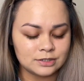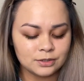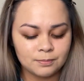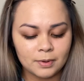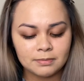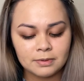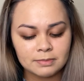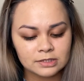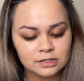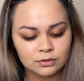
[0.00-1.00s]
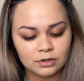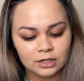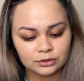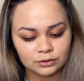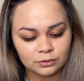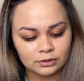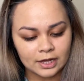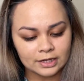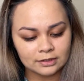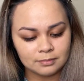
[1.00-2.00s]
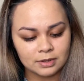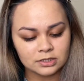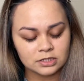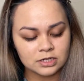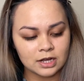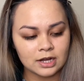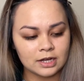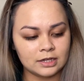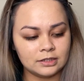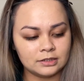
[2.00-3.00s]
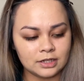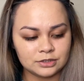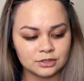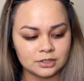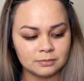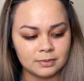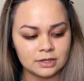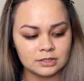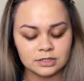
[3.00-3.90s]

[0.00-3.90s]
So, pag may mix ko lang tong light beige tsaka natural beige.